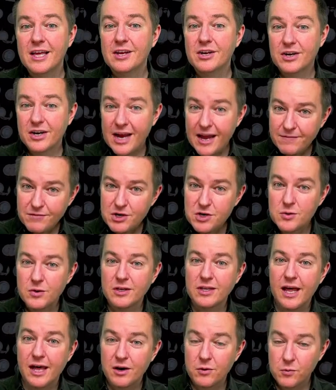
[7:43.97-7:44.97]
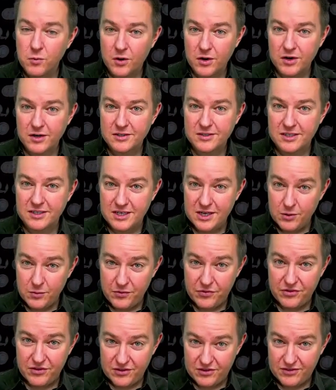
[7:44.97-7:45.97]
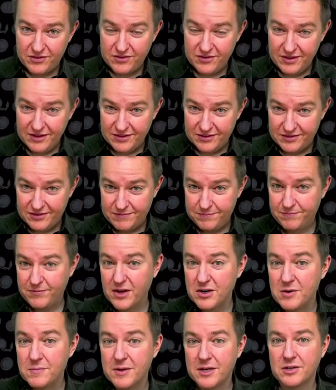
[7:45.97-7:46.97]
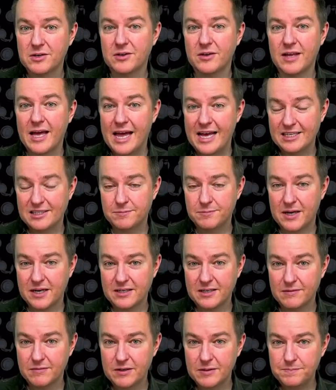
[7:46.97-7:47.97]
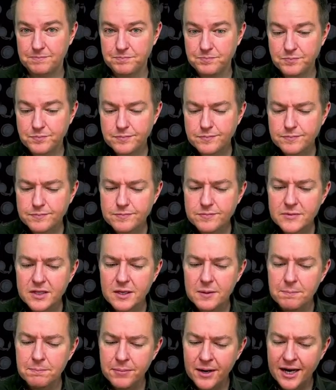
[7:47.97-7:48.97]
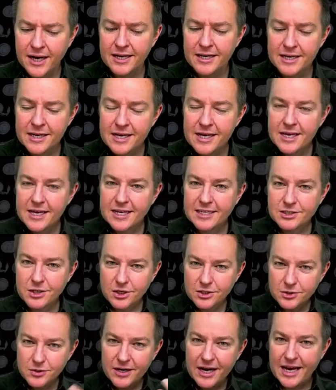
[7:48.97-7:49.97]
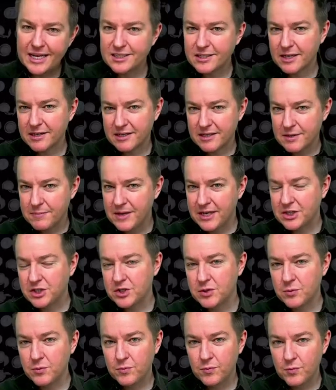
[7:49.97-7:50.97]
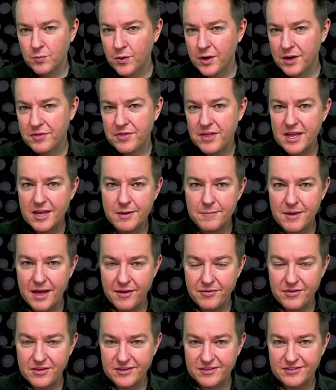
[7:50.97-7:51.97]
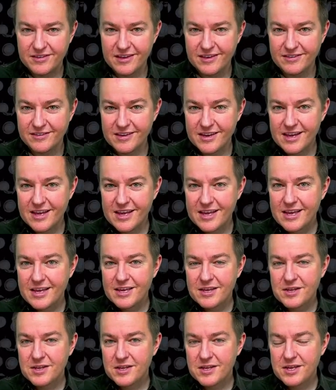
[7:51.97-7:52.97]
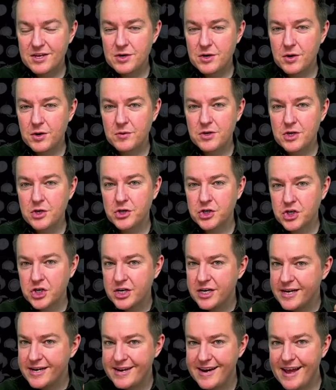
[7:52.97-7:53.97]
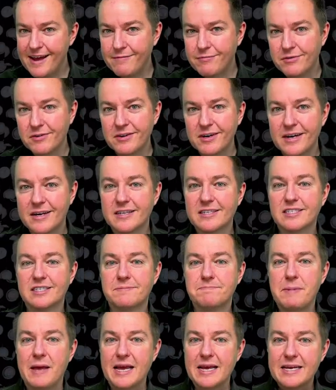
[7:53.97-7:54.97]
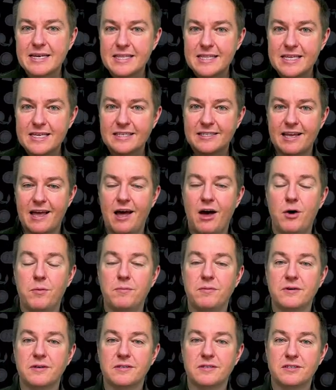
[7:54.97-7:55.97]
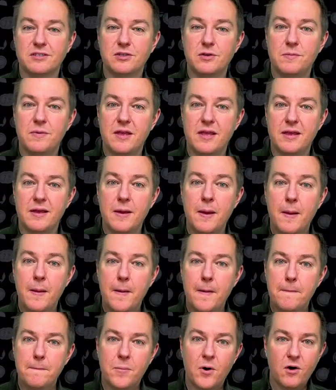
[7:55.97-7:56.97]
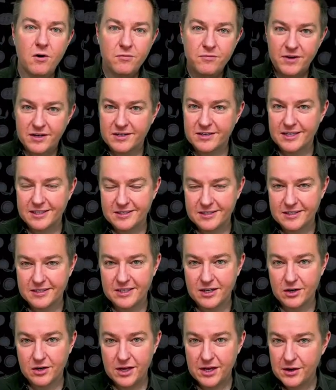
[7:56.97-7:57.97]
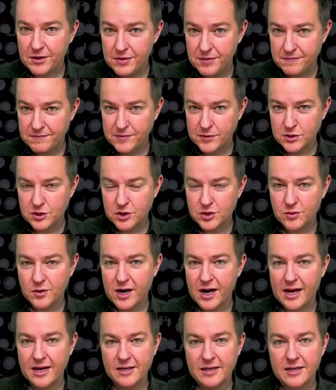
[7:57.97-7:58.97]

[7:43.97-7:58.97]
you're going to have to do a lot of work to deal with this fundamental aspect of it. But it's also an aspect that makes you want to think about this as, you should never expect these outputs to be perfect necessarily on the first try.